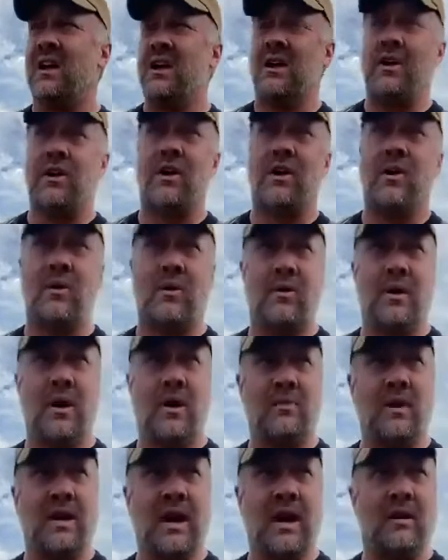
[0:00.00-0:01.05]
and
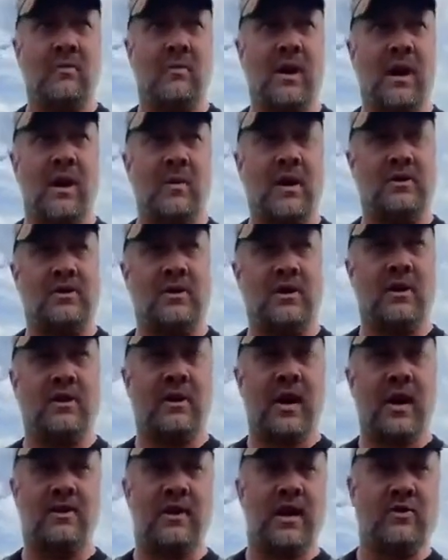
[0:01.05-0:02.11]
we're not watching
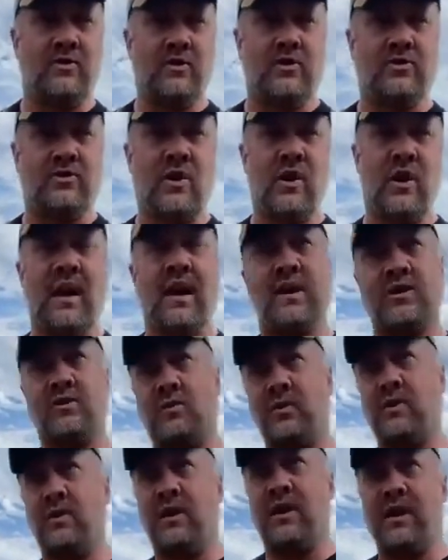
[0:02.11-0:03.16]
a dangerous drug house where there,